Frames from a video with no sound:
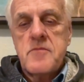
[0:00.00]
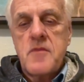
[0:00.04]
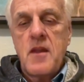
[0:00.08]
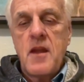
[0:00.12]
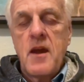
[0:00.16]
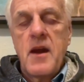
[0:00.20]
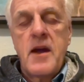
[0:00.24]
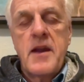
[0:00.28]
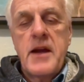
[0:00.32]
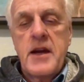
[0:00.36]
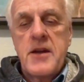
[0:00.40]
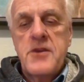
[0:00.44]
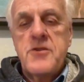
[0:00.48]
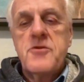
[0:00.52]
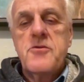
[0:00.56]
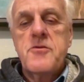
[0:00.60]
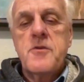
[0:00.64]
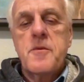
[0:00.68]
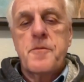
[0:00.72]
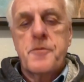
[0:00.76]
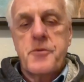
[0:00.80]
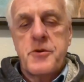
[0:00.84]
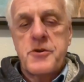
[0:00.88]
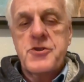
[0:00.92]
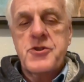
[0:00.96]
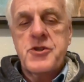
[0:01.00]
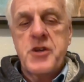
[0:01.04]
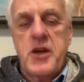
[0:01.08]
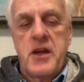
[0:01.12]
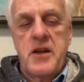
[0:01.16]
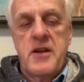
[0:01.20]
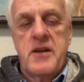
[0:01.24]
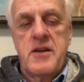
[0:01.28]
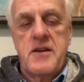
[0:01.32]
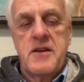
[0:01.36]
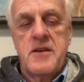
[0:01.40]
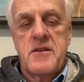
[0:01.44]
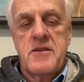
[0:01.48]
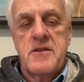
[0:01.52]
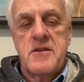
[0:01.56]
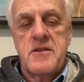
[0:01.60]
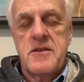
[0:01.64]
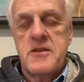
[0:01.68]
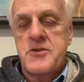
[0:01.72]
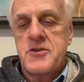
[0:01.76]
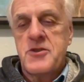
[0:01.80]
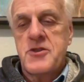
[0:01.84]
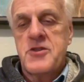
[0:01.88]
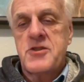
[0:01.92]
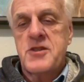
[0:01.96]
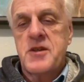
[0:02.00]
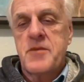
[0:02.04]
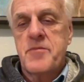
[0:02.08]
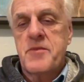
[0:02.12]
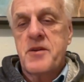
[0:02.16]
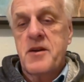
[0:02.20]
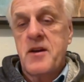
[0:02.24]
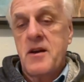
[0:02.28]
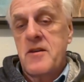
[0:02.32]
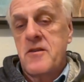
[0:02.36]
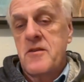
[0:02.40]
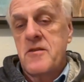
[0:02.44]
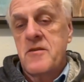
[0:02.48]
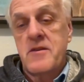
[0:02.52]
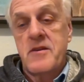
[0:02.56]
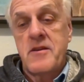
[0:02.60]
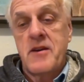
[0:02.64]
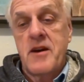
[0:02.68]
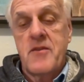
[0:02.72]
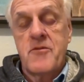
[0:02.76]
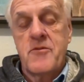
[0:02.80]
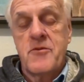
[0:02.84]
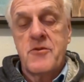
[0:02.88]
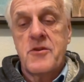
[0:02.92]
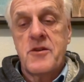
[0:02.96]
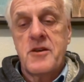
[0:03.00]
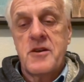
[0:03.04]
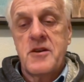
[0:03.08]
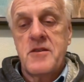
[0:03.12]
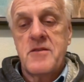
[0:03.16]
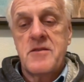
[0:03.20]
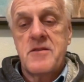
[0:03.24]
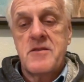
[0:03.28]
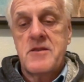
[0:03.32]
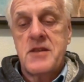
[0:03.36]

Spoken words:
I do appreciate it. It's just something I can't really